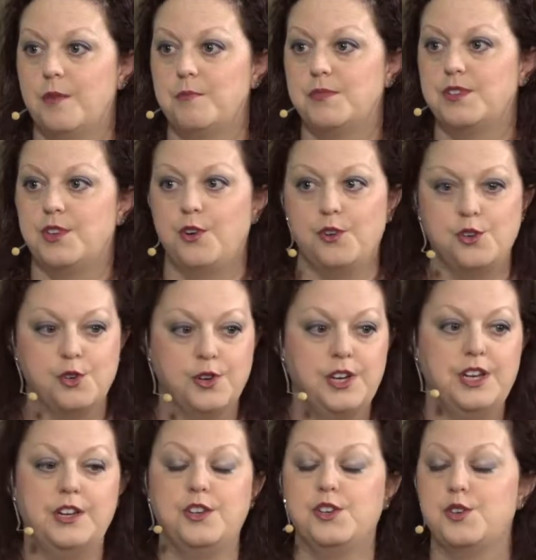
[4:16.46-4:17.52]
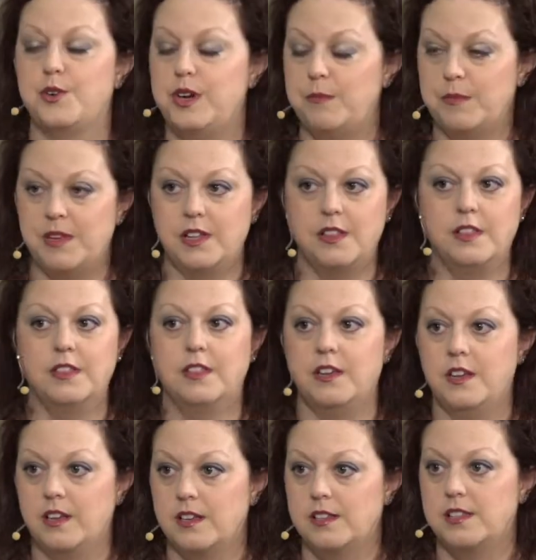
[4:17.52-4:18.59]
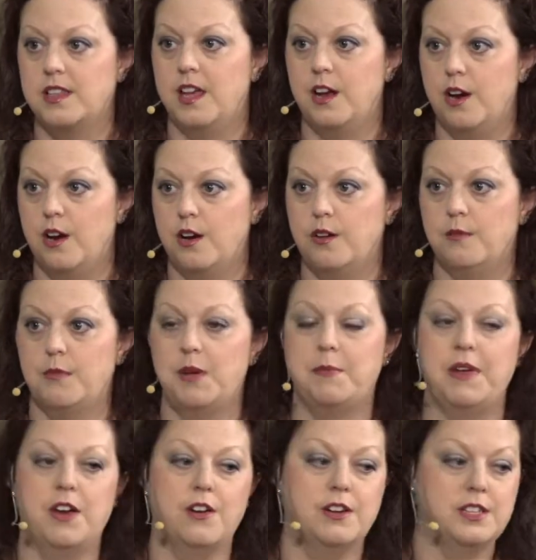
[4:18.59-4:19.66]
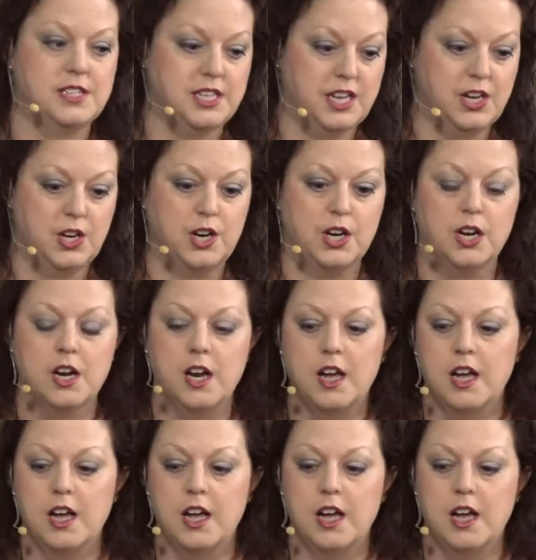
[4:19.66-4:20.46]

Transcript: surgery and treatment and things there, and my parents here.